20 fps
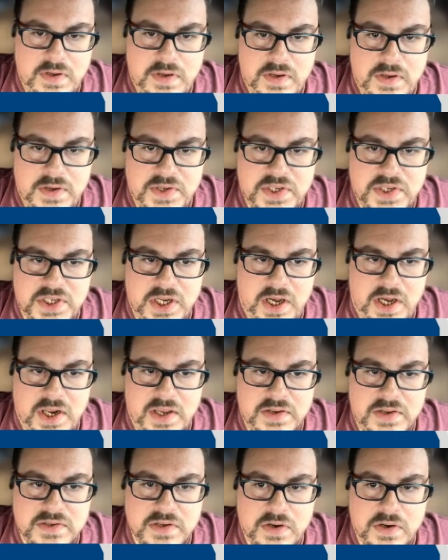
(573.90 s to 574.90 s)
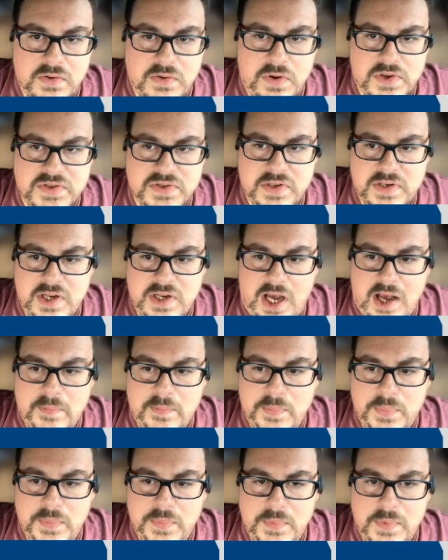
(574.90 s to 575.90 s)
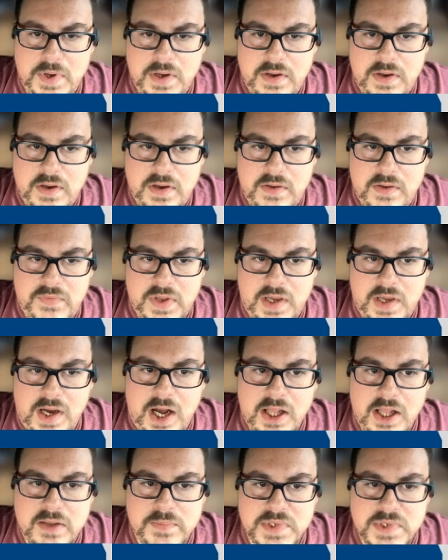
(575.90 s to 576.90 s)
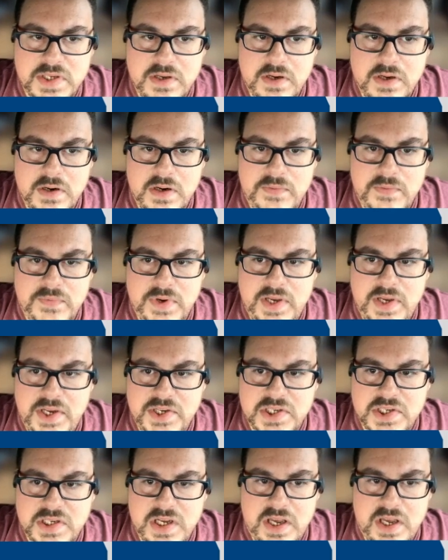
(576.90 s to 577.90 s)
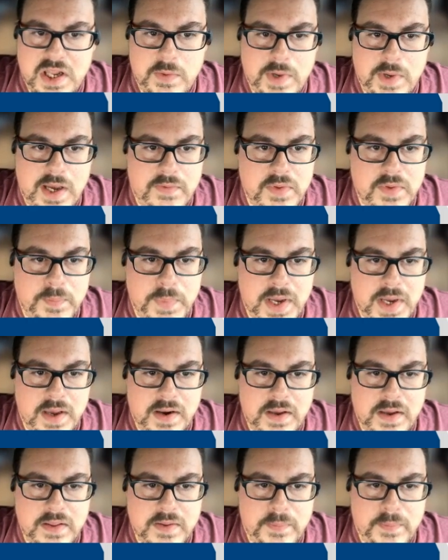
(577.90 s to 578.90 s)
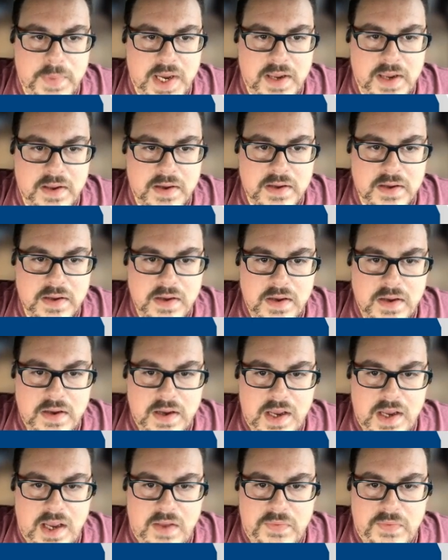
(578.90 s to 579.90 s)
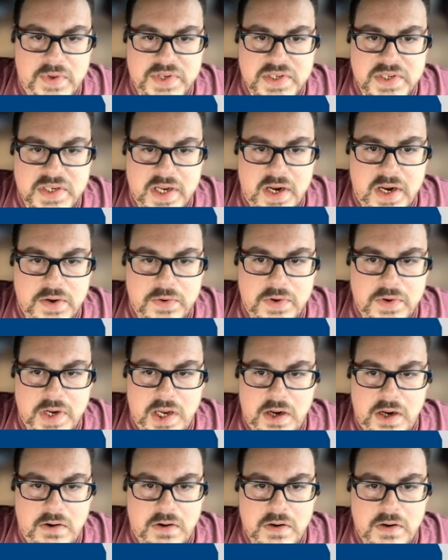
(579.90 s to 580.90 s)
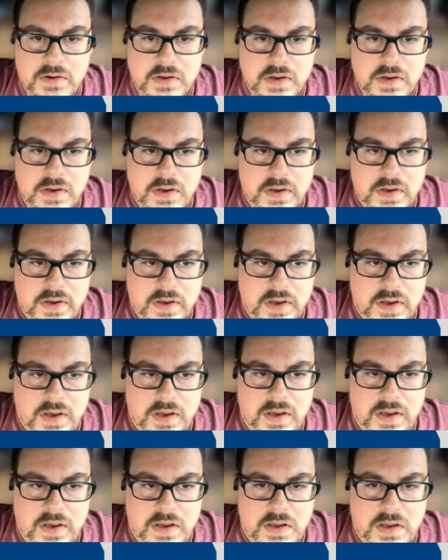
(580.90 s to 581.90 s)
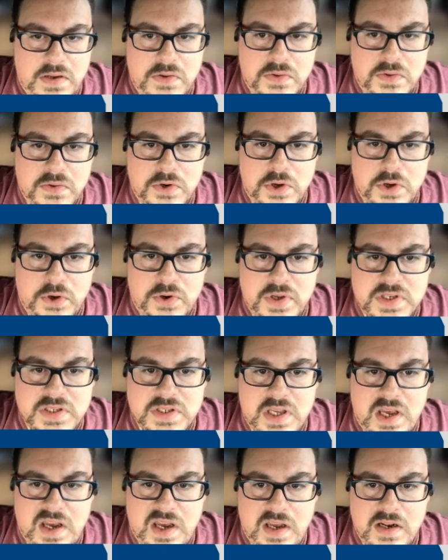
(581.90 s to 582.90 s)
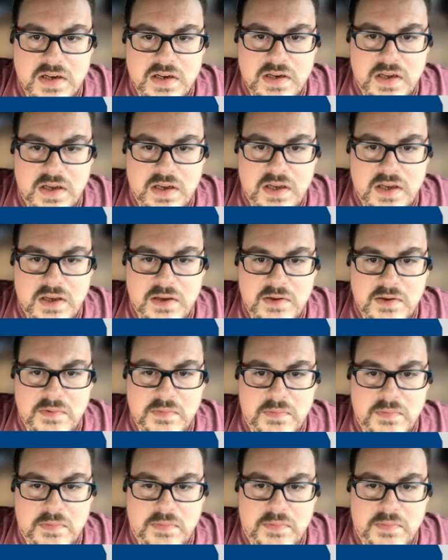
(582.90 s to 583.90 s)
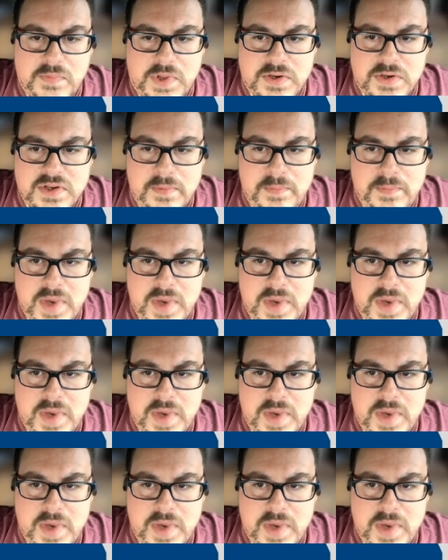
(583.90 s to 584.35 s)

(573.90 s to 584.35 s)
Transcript: studies across the top of the columns here. And for each study, we have the beta and the standard error. And you'll notice that there's a